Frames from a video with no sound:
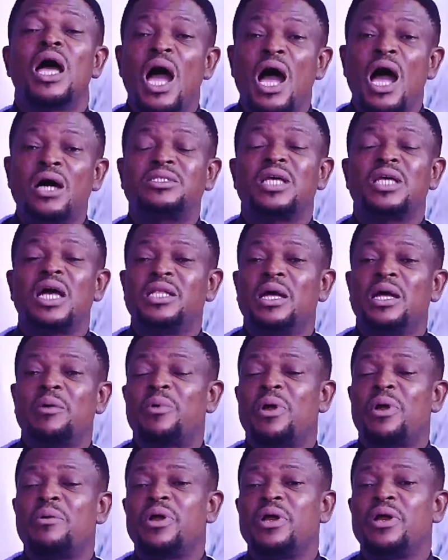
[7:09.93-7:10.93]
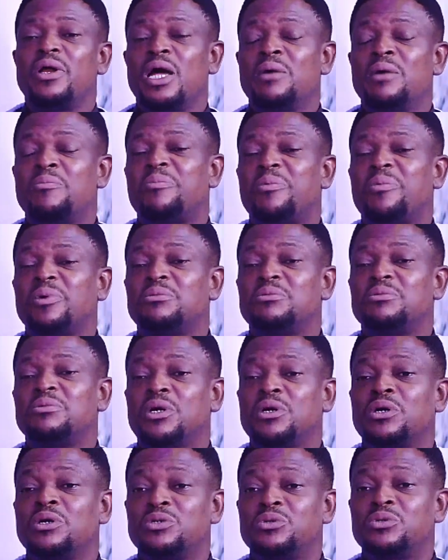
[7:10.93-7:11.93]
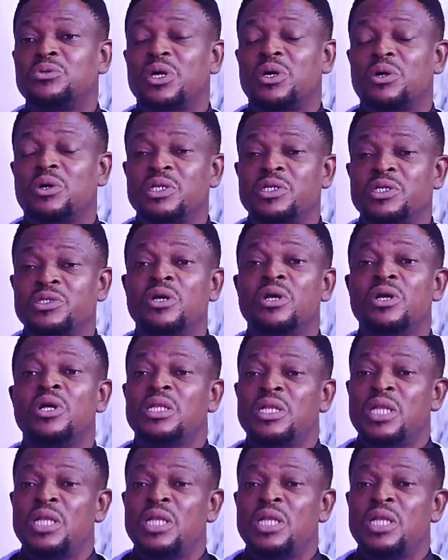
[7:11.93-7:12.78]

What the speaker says: outside their primary and possibly secondary school qualification